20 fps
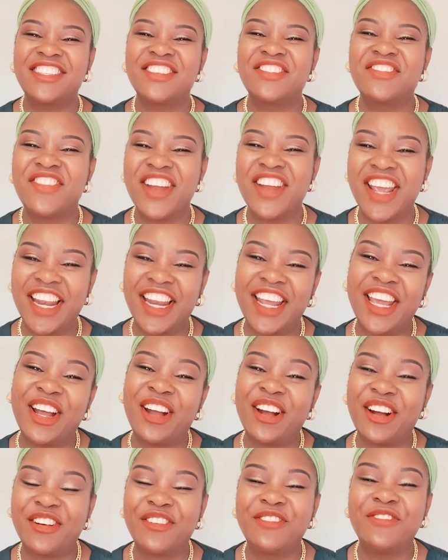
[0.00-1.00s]
to really
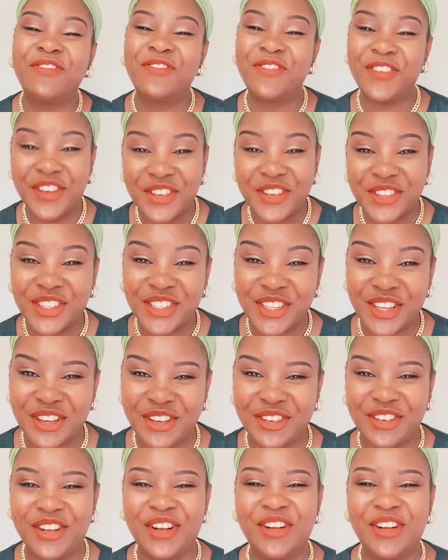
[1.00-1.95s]
confuse you